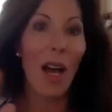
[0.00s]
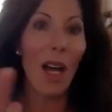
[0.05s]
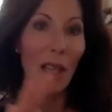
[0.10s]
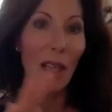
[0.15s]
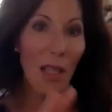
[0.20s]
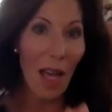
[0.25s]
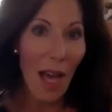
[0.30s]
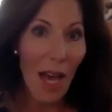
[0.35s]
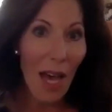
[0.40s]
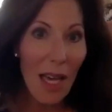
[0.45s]
a
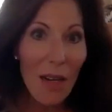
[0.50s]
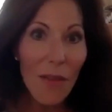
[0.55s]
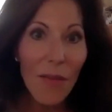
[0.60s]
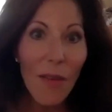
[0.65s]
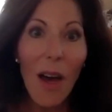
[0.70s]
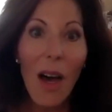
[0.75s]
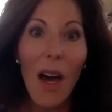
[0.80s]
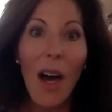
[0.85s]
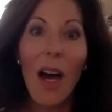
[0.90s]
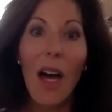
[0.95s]
lot of
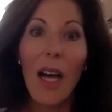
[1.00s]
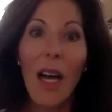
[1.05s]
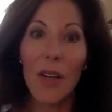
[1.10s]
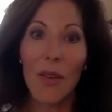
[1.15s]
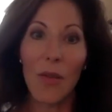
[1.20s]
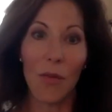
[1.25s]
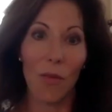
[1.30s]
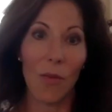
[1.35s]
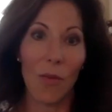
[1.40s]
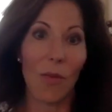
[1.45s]

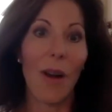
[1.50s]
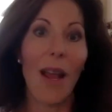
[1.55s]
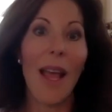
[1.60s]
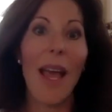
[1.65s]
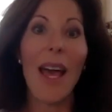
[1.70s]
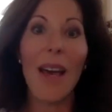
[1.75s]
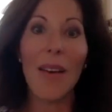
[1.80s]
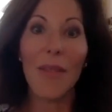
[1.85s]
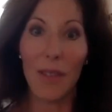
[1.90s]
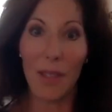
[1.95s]

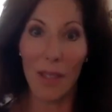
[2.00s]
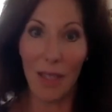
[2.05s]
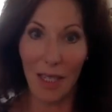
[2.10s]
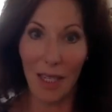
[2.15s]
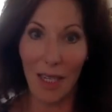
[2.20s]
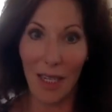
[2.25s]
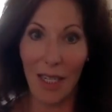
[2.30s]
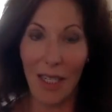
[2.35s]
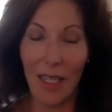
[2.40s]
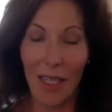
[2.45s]

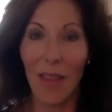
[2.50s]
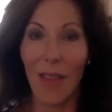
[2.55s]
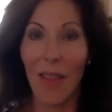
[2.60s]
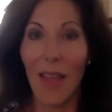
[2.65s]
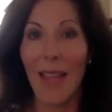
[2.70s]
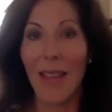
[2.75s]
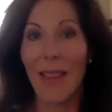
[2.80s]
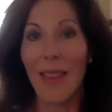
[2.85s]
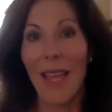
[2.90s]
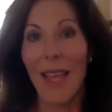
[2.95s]
unraveling
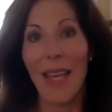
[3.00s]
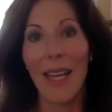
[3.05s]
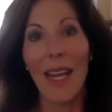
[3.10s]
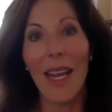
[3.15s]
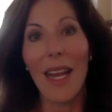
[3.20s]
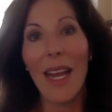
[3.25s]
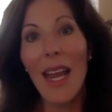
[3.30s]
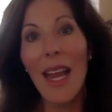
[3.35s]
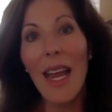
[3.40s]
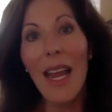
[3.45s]
that then
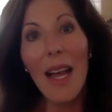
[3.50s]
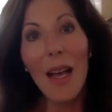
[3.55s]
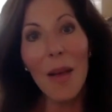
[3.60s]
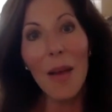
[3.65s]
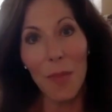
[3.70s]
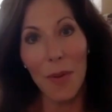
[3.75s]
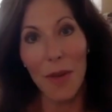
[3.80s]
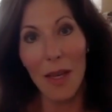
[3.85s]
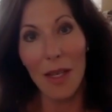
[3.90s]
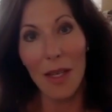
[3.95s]

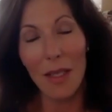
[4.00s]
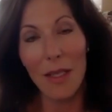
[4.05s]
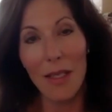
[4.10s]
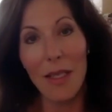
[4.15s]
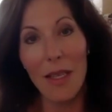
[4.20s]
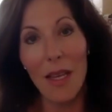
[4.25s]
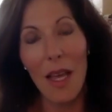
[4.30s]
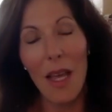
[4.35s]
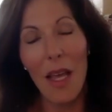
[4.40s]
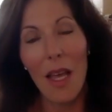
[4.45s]

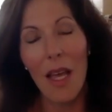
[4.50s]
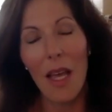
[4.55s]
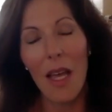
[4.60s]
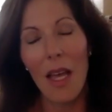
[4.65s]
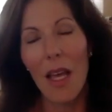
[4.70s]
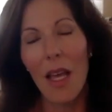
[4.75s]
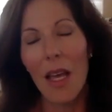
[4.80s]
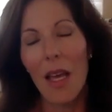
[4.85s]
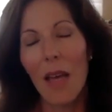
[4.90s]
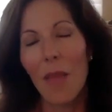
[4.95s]
happens
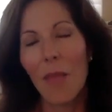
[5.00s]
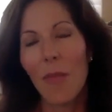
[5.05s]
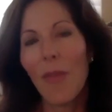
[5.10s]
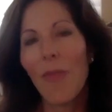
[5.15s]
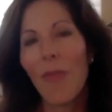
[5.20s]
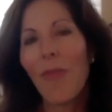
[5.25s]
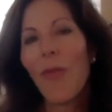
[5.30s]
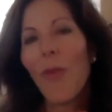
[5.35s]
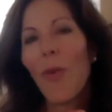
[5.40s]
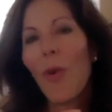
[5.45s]

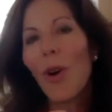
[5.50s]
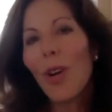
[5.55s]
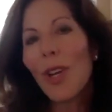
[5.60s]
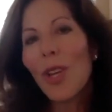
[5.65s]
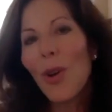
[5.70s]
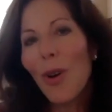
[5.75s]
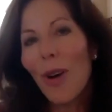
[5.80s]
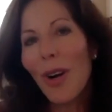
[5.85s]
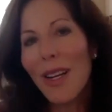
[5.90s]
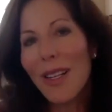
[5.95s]
before
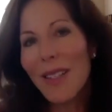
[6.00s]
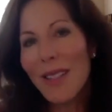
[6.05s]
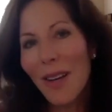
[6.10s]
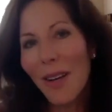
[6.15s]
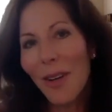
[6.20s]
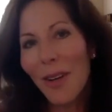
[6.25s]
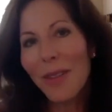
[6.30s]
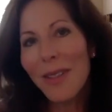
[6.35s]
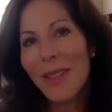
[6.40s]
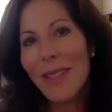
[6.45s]
your
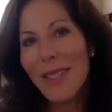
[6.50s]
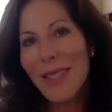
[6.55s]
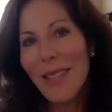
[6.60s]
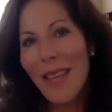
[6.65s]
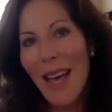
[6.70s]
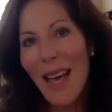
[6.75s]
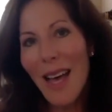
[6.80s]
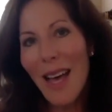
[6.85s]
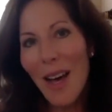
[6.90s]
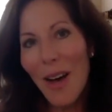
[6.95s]
adult
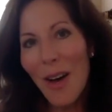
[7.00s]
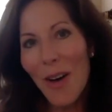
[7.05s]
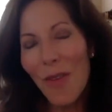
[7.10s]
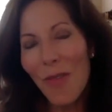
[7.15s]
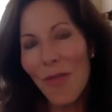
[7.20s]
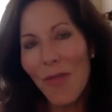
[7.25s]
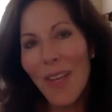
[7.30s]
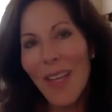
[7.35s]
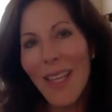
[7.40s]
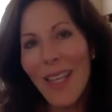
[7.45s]

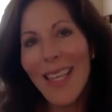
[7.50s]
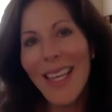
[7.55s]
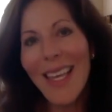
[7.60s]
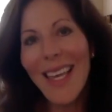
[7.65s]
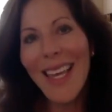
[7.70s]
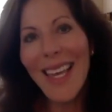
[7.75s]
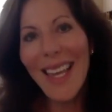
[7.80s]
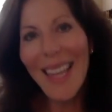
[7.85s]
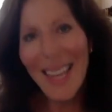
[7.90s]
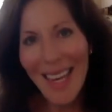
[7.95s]
self
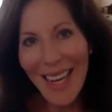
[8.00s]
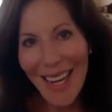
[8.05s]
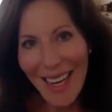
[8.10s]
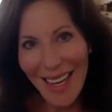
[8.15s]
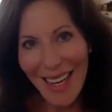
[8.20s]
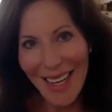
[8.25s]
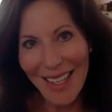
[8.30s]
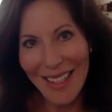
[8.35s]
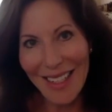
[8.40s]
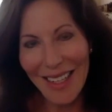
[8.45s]

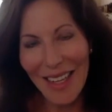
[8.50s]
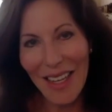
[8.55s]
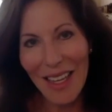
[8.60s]
can